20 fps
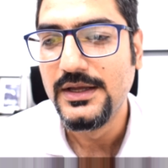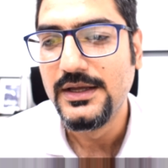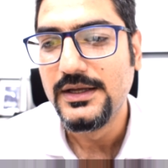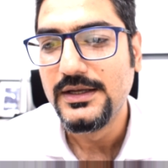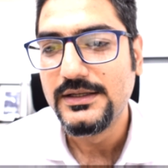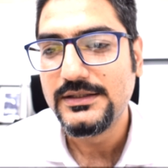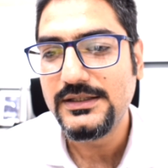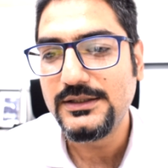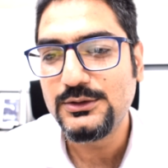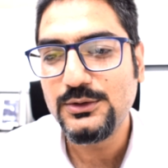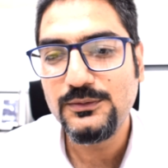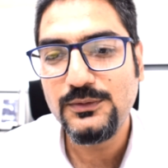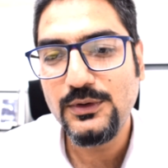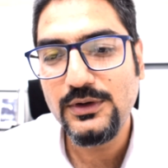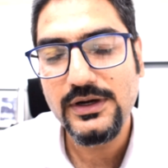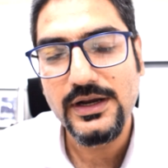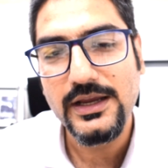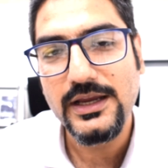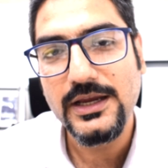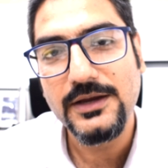See, so
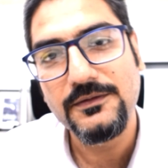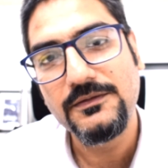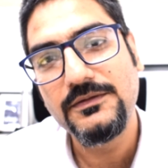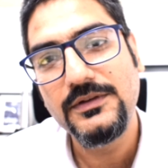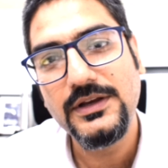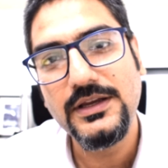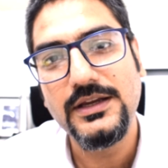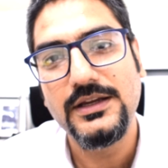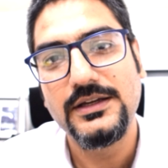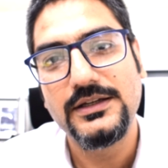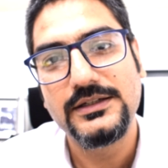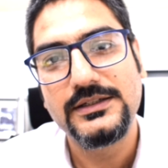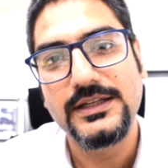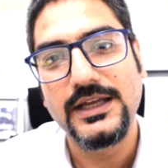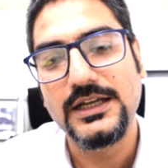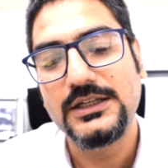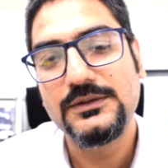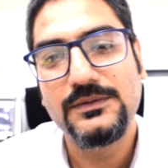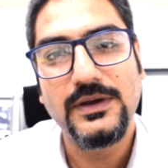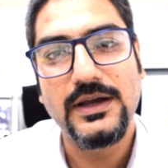for every
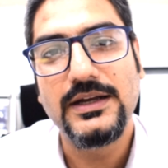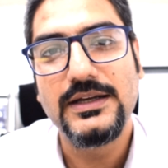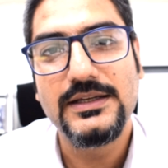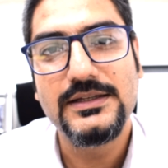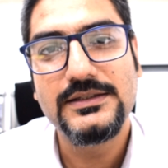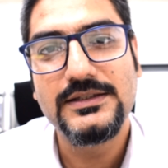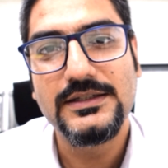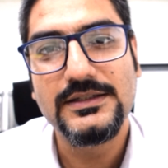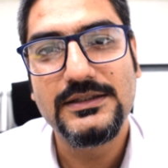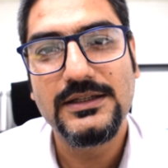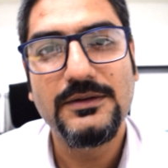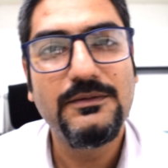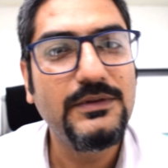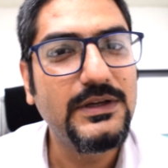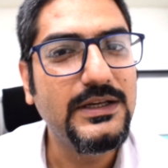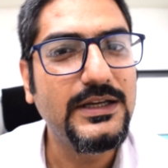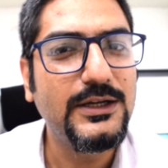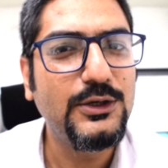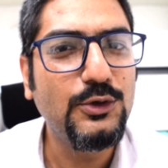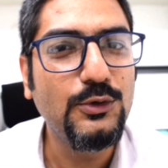tax filing season, we
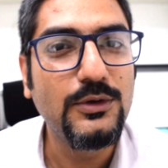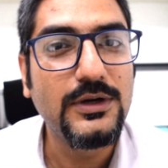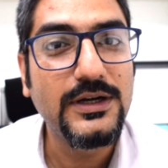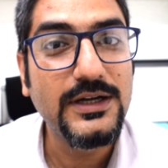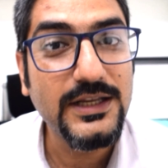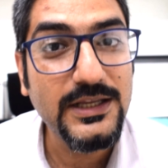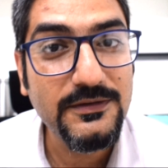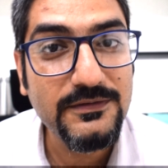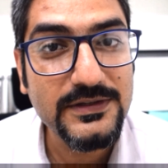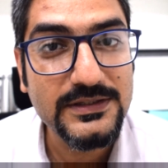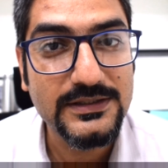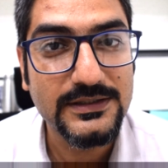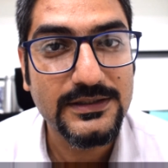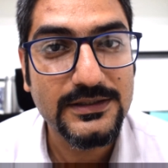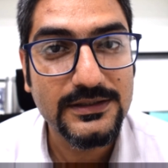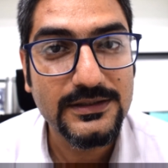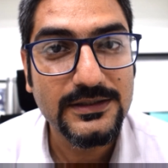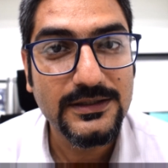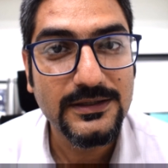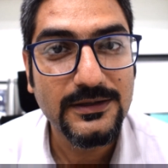need to
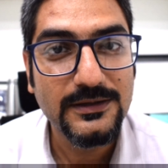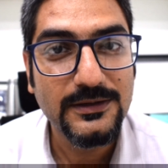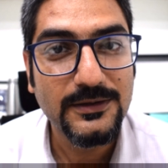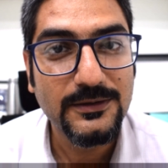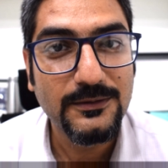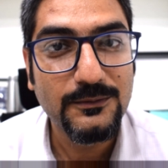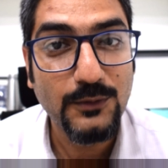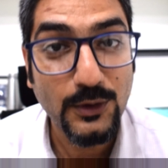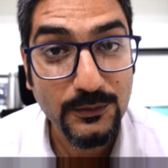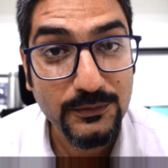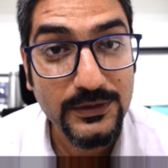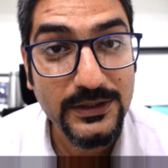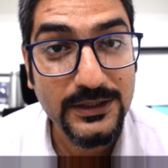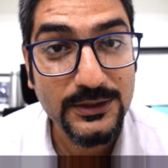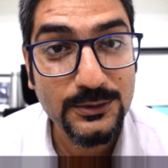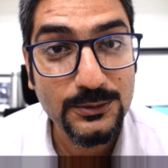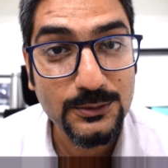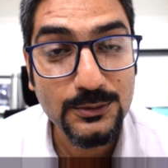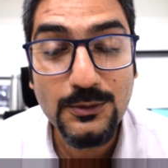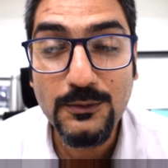revisit. What we need
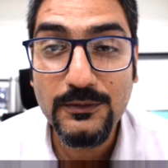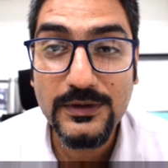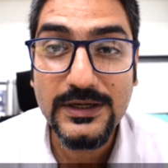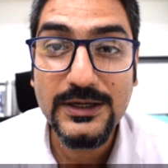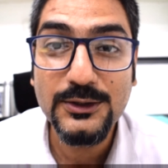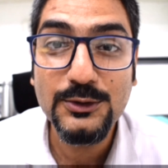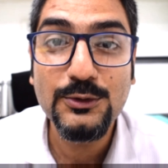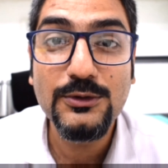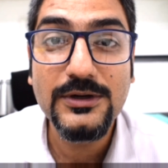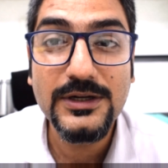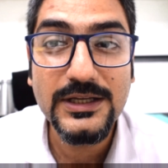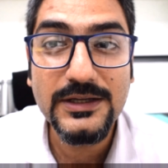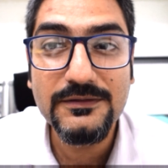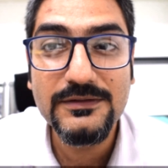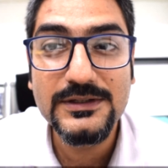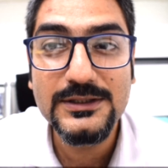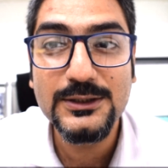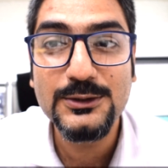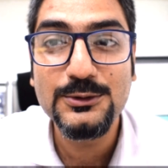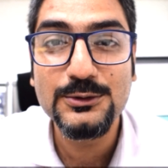to do? We need to
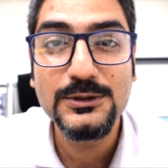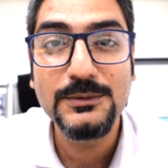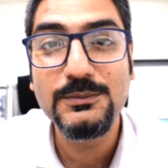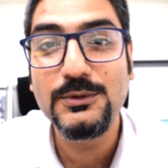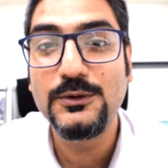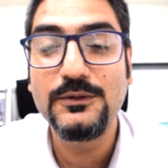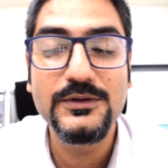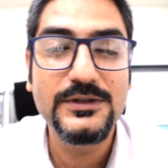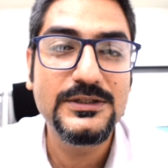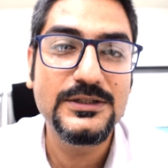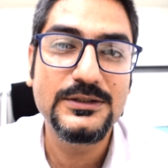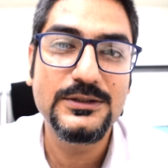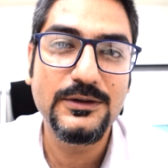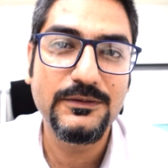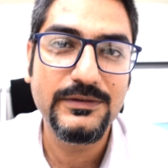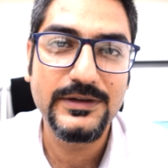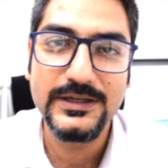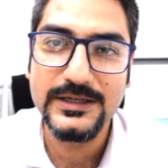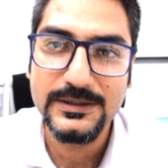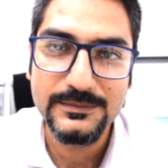revisit to the provisions
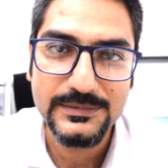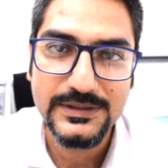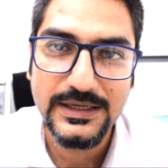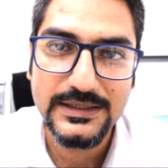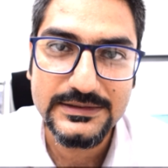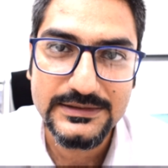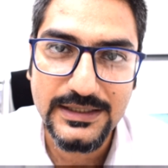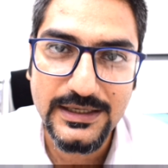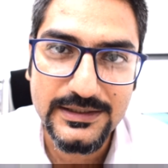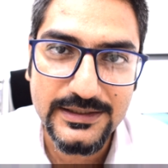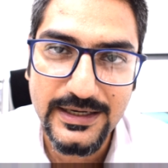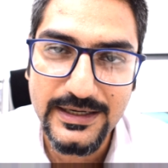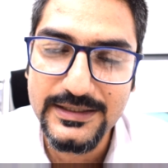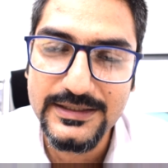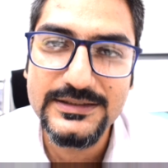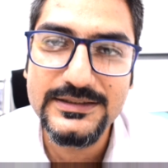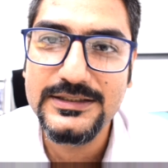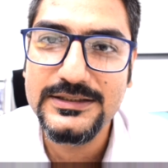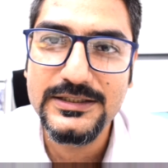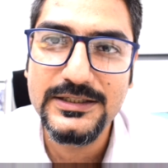of Income Tax Act
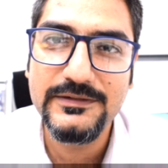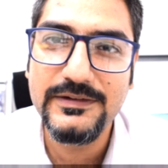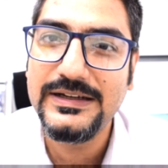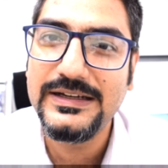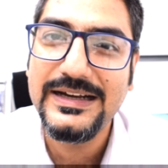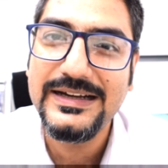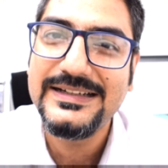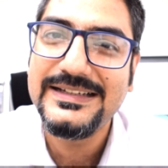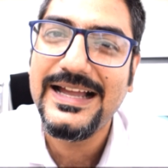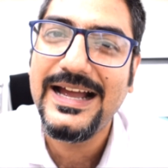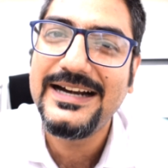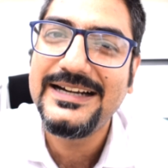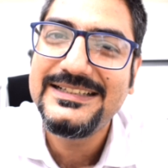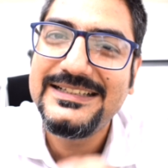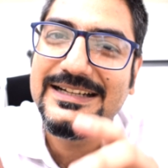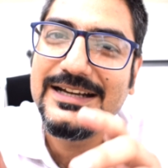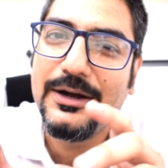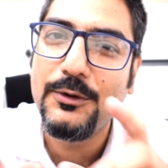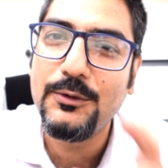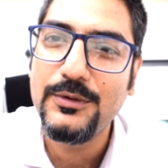1961, and
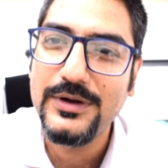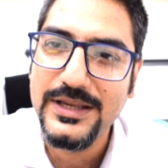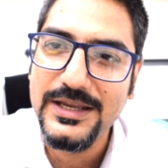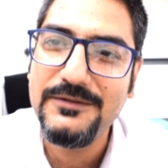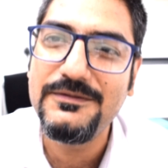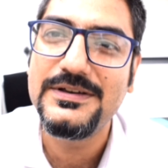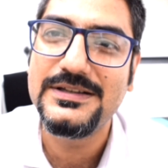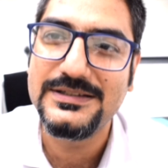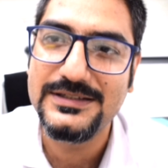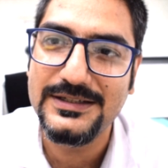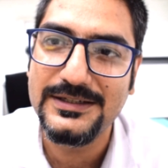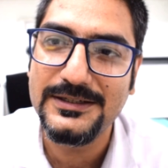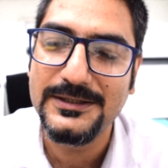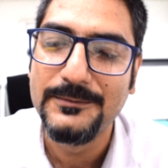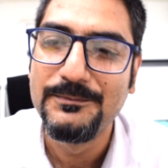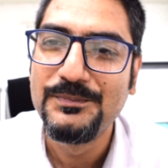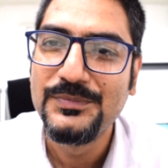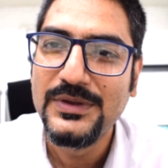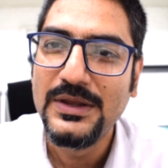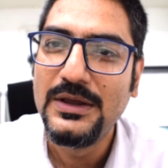that revisit
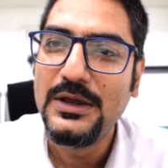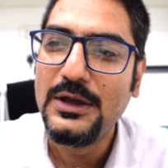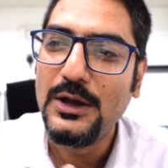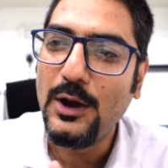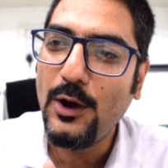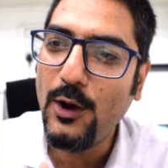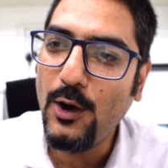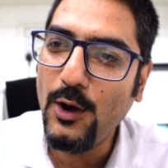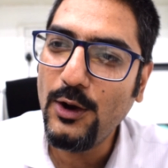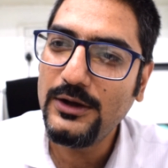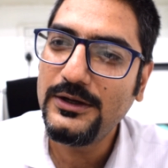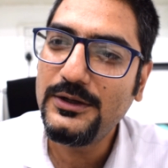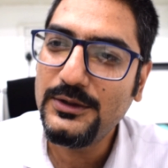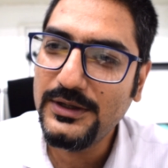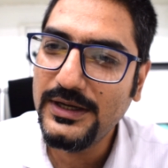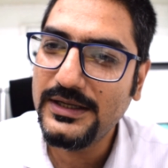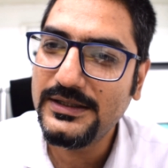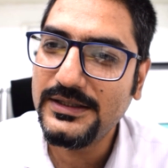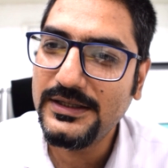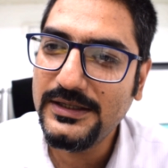
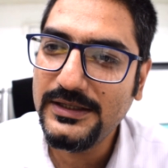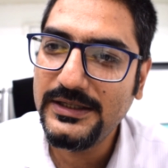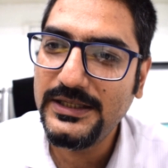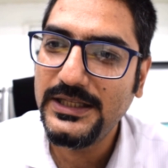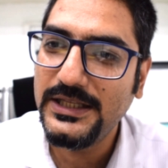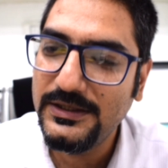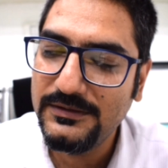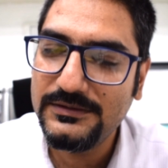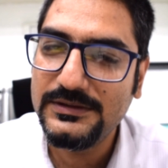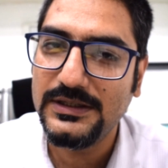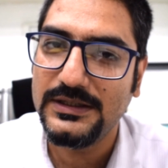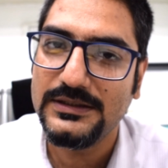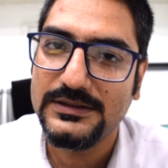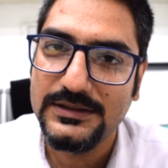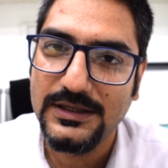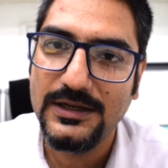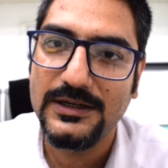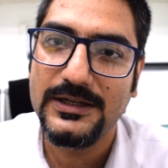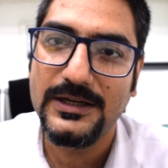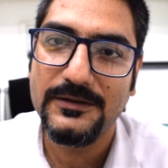altogether gives us
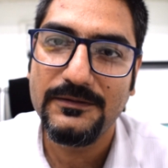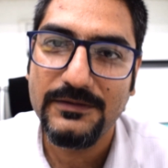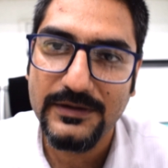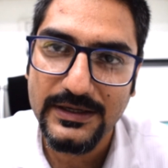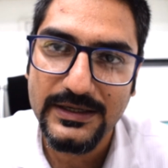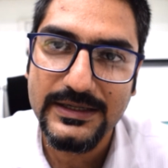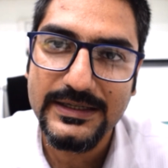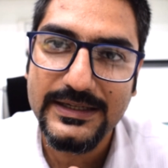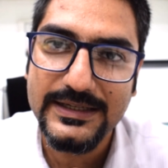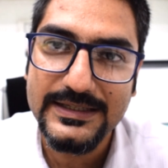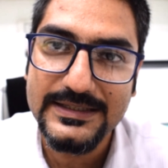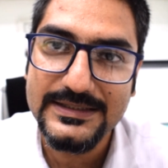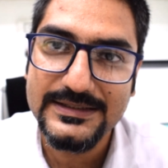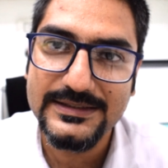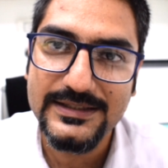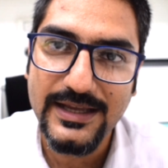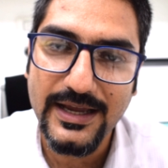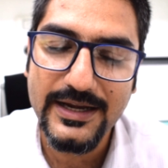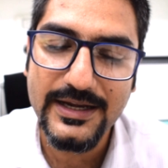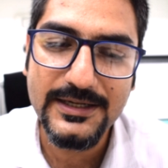a different
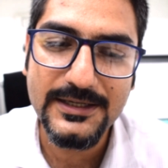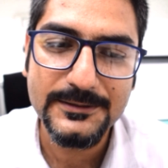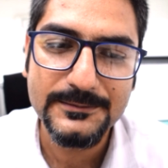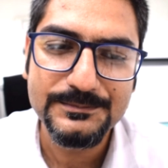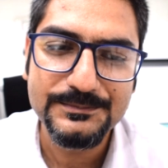insight